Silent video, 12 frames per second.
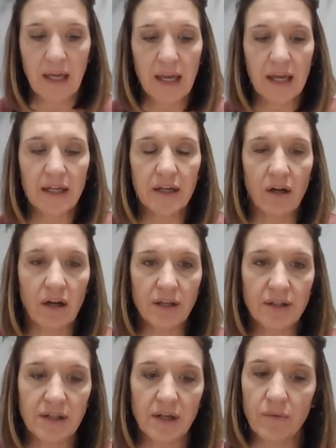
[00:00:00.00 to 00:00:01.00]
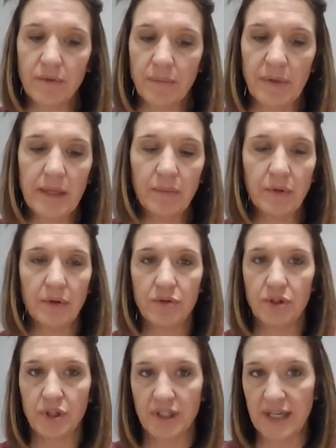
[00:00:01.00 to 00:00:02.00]
And it also, people who
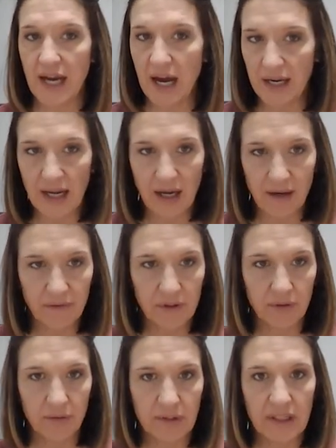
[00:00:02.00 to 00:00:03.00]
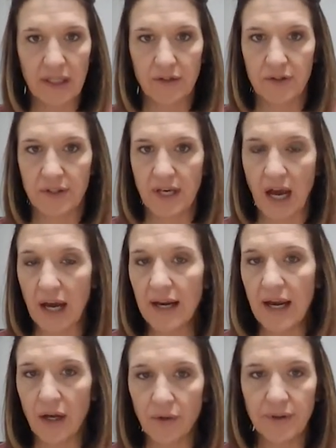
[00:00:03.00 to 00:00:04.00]
should not have gluten that's not
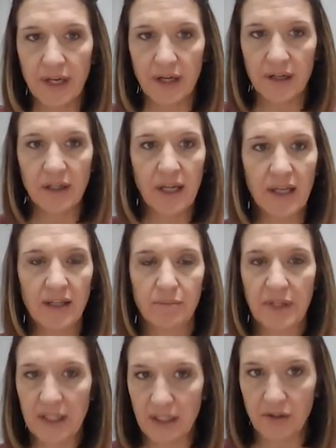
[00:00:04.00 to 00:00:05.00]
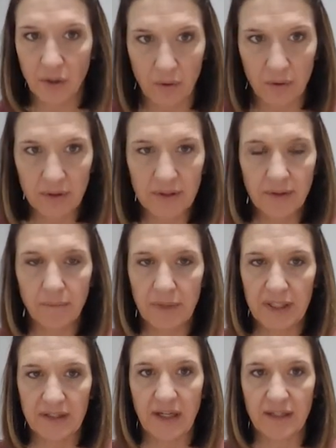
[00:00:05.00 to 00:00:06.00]
out there being told,
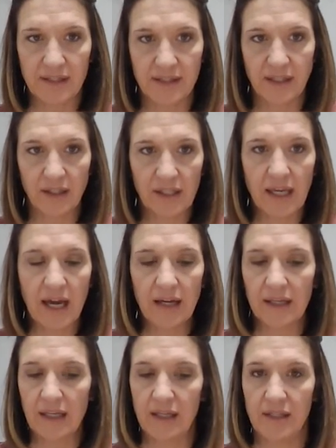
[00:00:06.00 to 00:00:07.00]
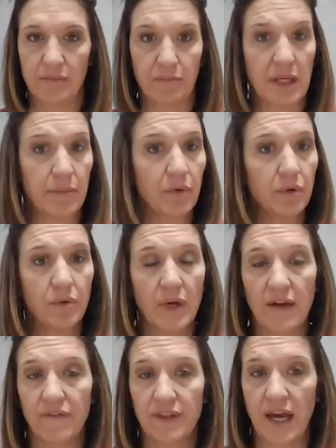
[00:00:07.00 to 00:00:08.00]
besides celiac, is people who
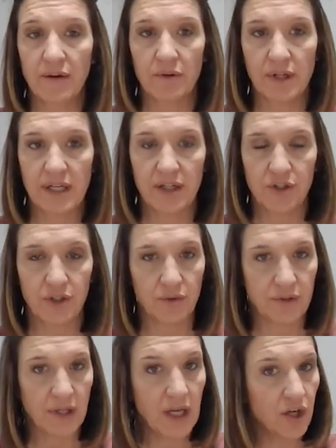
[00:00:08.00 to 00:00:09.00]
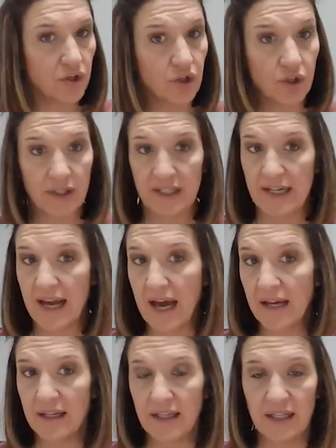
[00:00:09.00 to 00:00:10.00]
have thyroid issues should
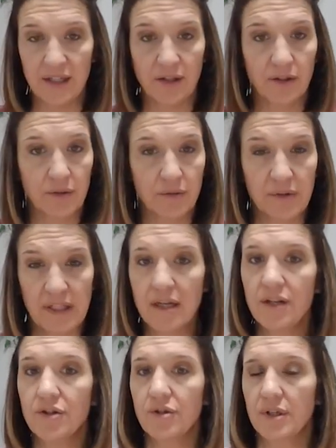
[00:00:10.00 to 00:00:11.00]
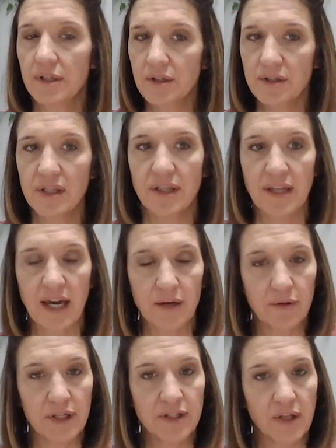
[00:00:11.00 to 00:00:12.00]
not eat gluten. It triggers the
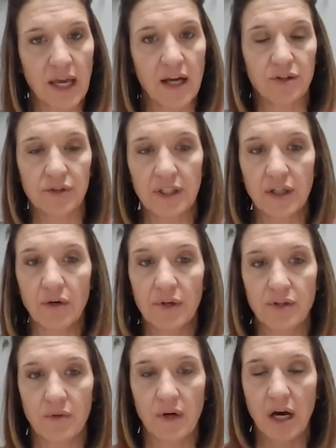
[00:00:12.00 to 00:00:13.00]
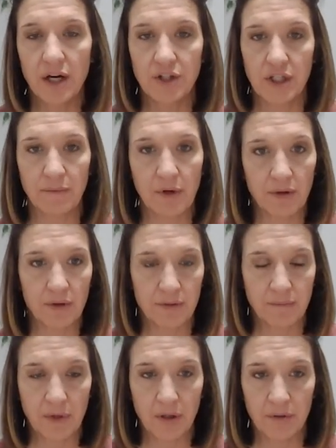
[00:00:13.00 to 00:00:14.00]
thyroid to actually go into a Hashimoto's
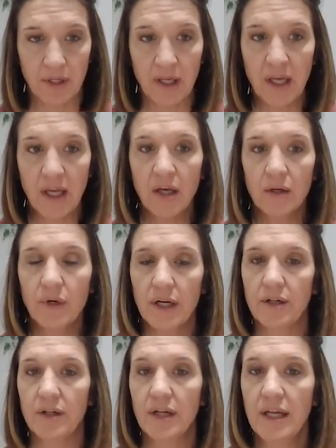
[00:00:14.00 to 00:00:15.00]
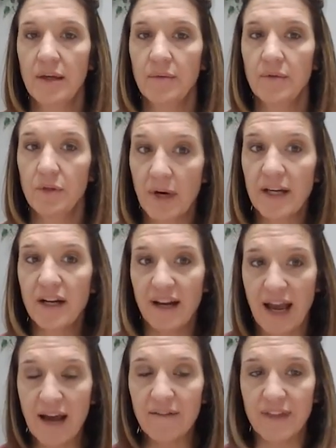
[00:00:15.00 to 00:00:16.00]
mode where you might not
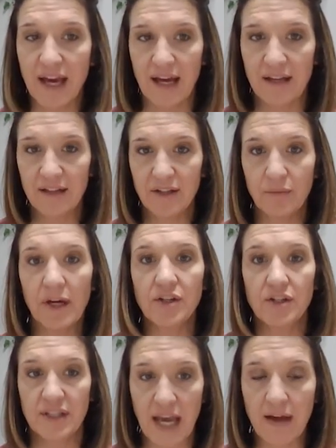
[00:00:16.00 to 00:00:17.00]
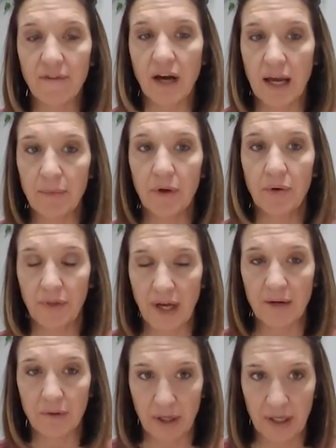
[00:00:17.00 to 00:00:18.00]
have that. You might just have a
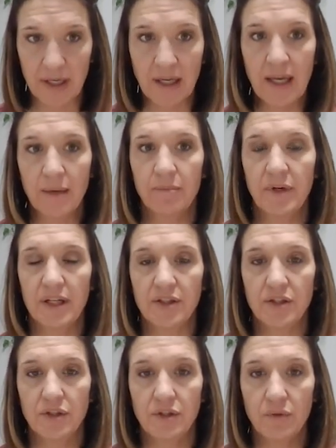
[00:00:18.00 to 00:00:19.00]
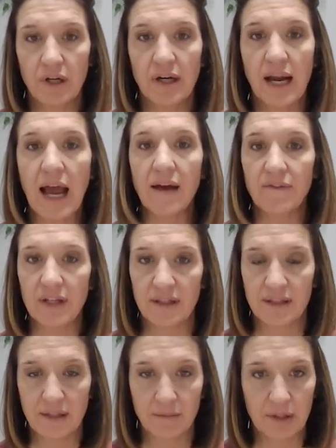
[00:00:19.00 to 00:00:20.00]
hypothyroid, but you are having the
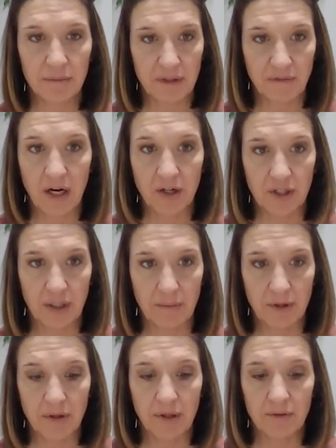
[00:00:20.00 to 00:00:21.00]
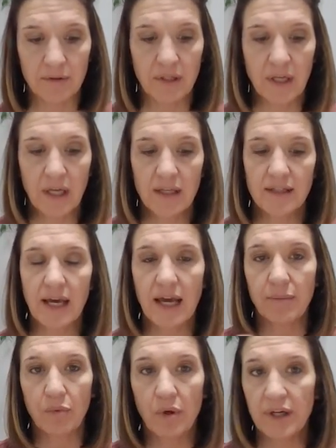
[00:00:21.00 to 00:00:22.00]
symptoms of Hashimoto's.
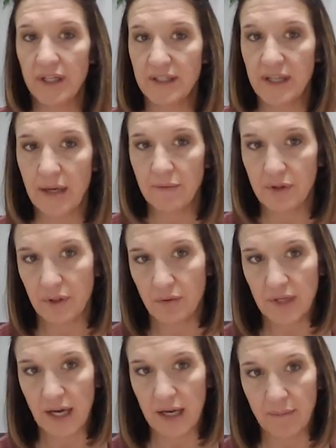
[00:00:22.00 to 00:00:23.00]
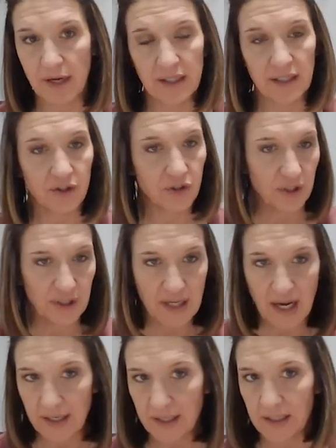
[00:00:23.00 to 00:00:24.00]
Type 1 and type 2 diabetics should
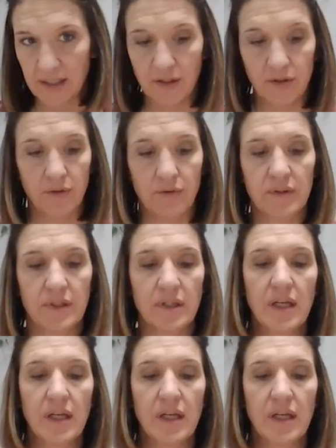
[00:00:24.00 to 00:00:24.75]
not eat gluten.